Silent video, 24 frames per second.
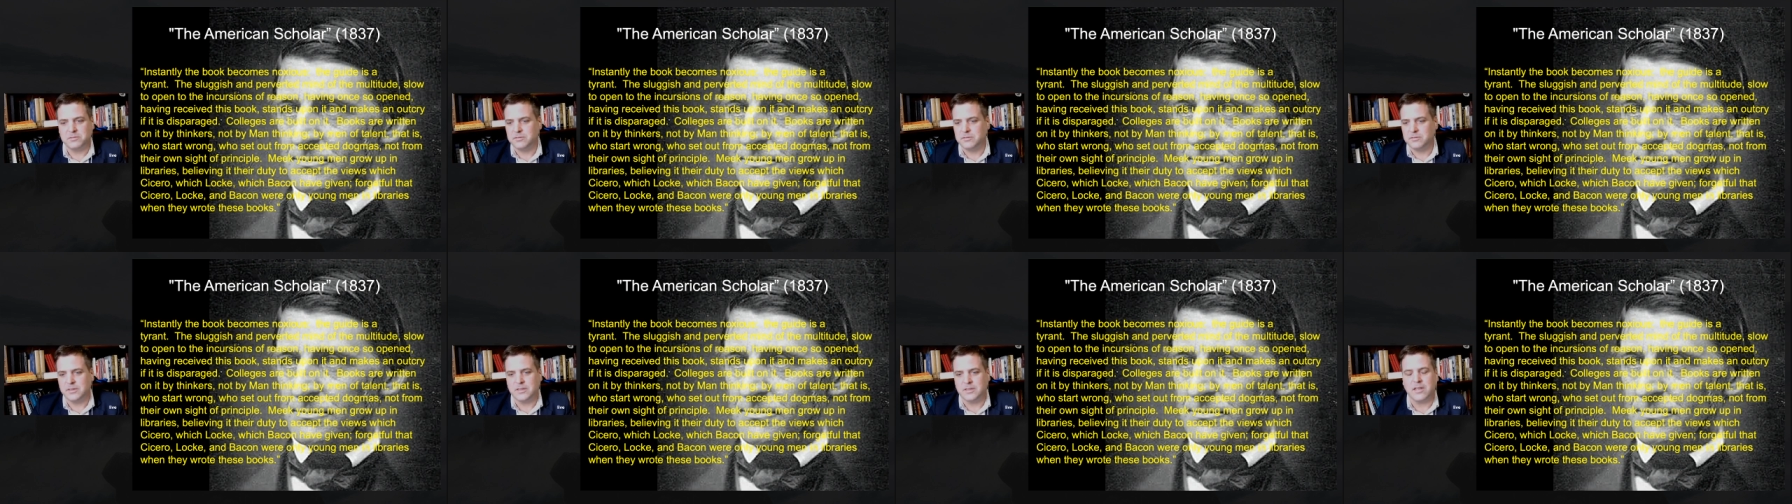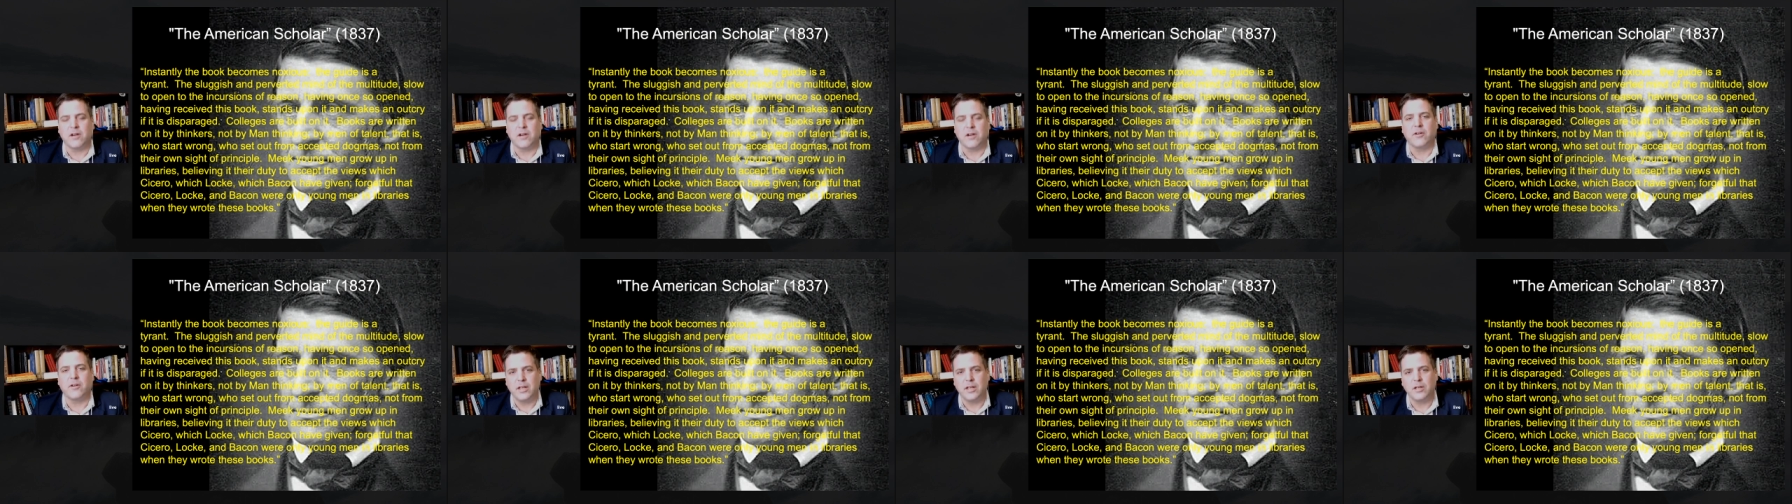
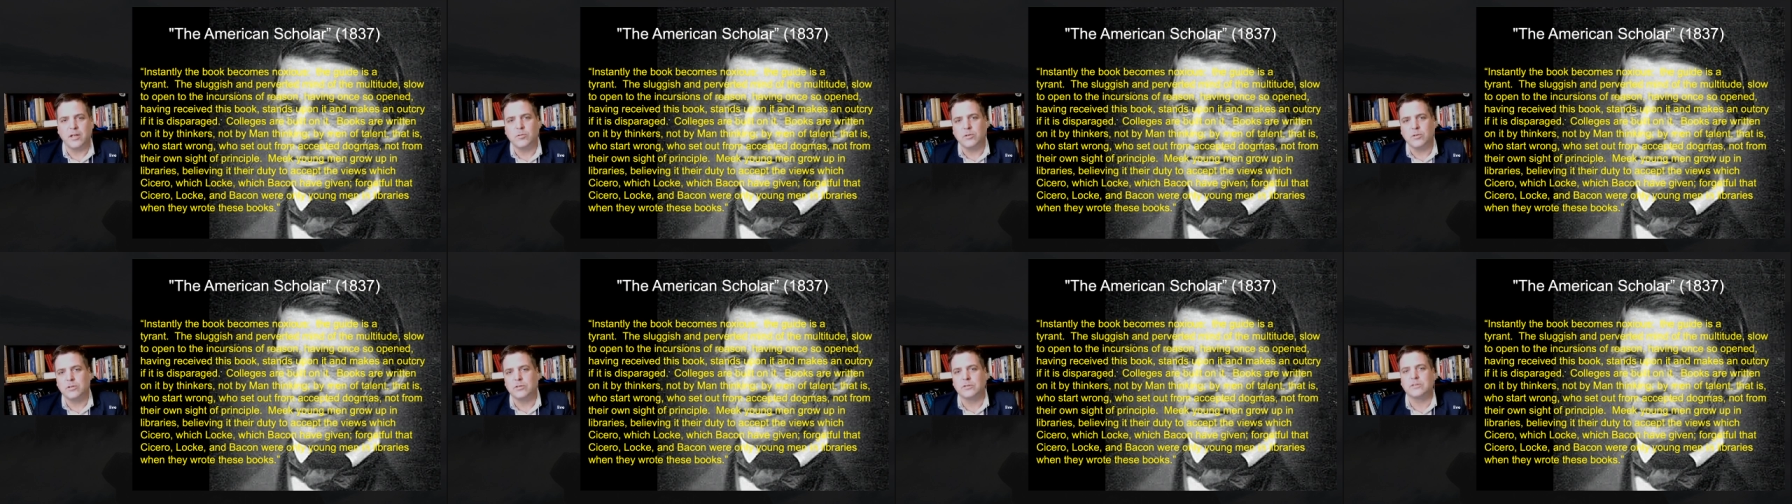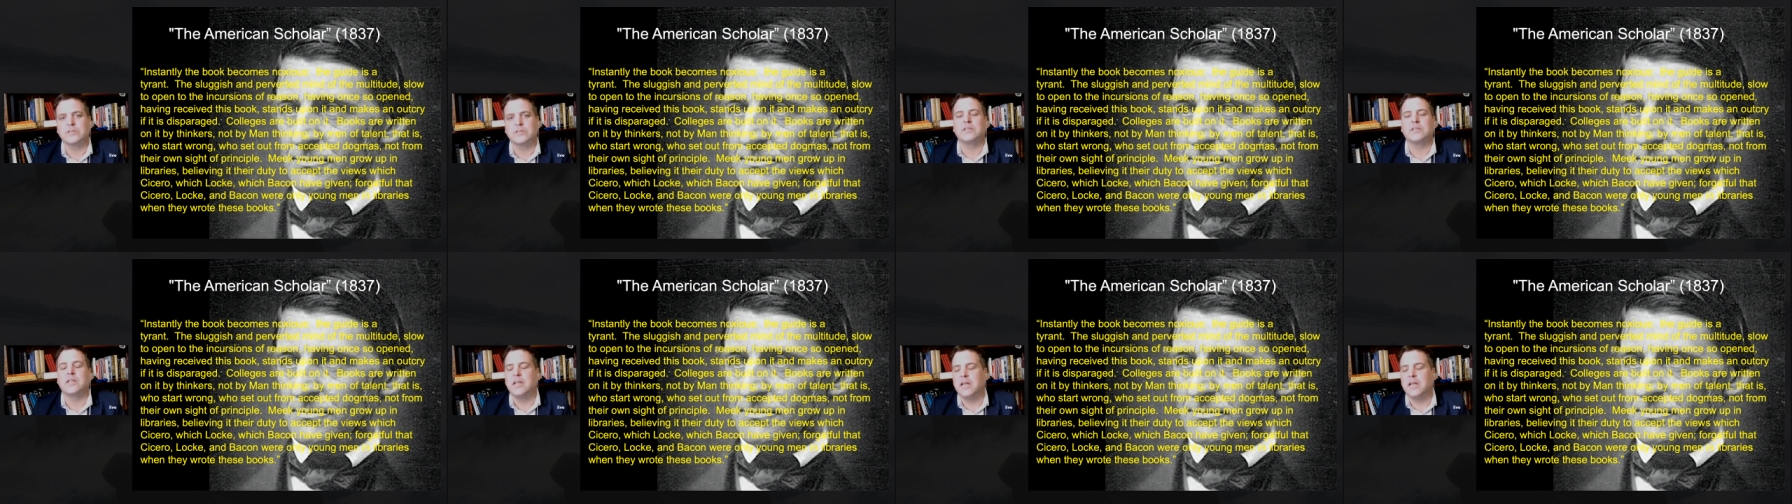their equals,
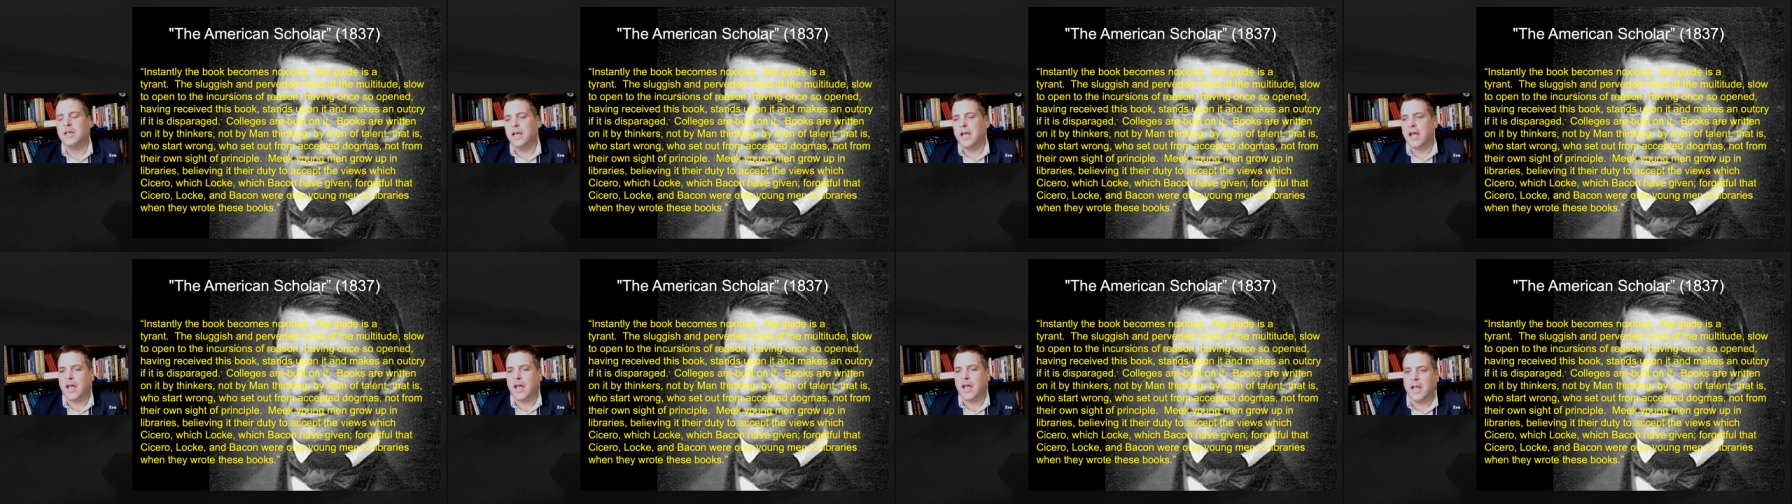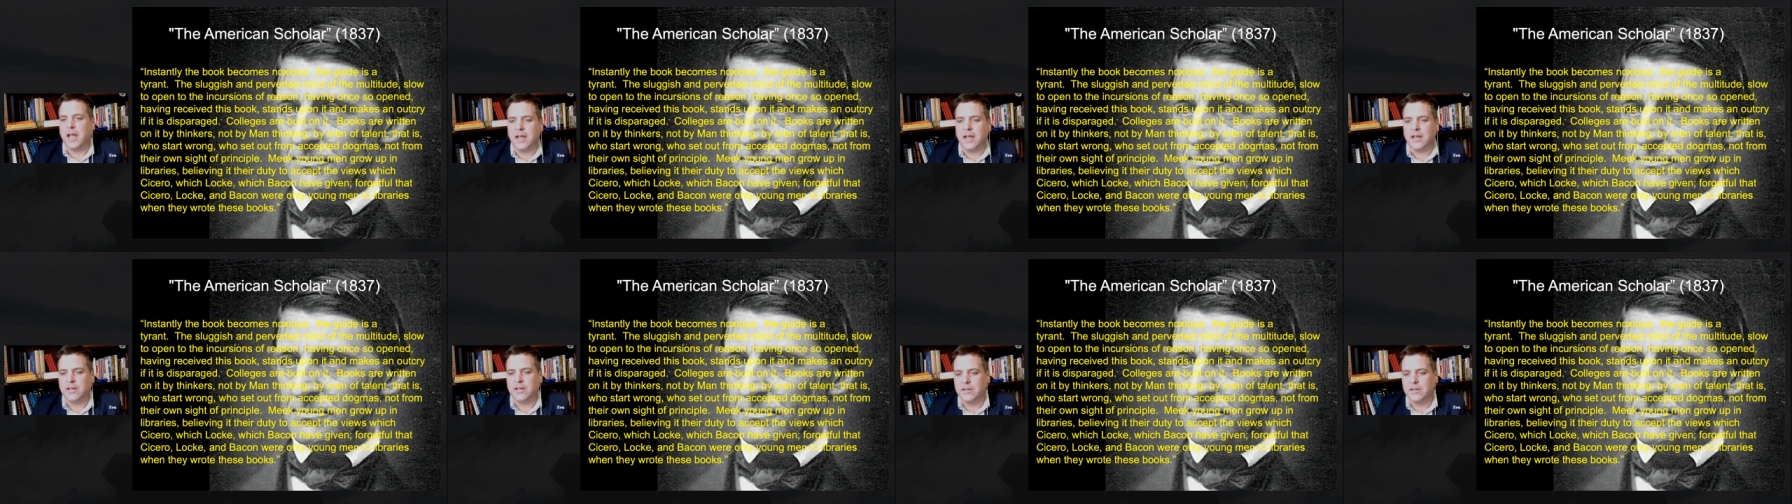
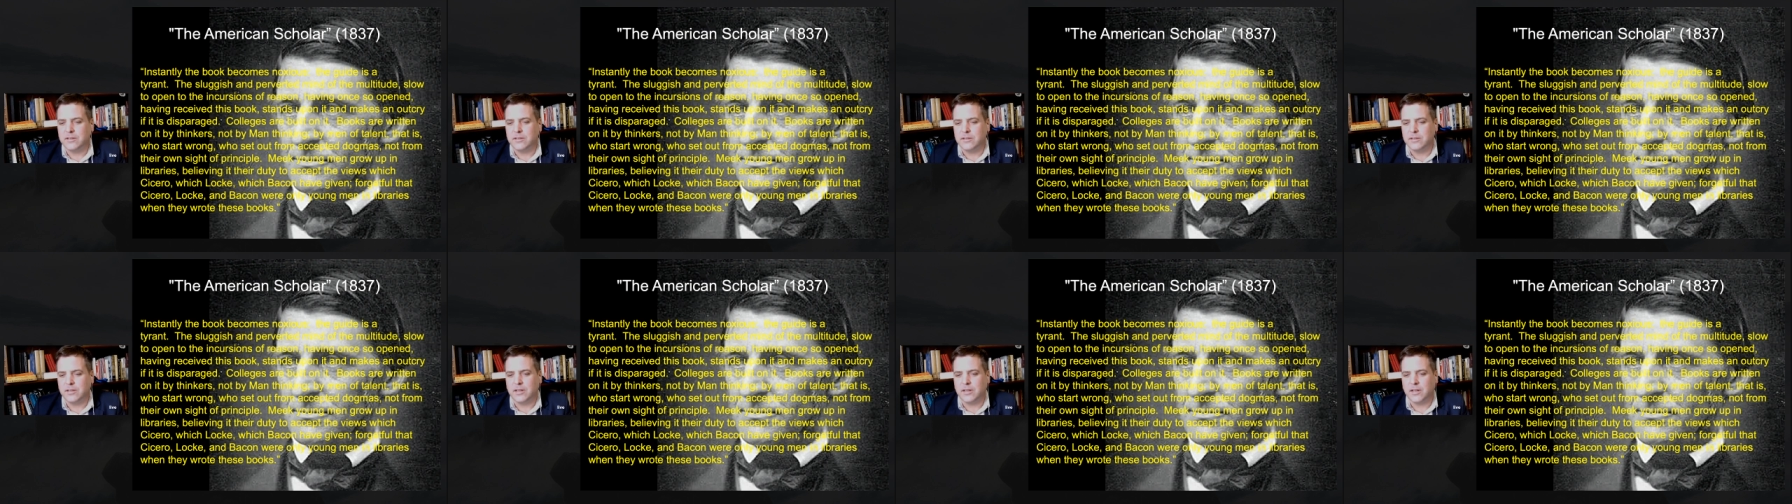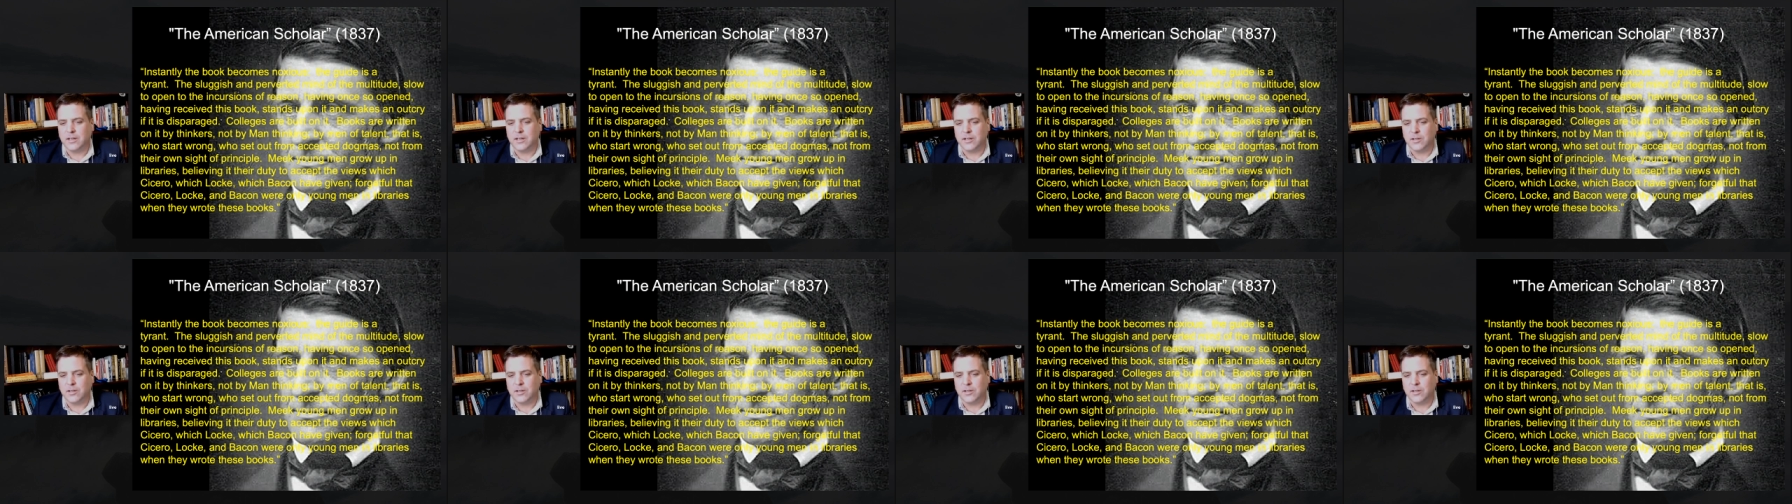and uh,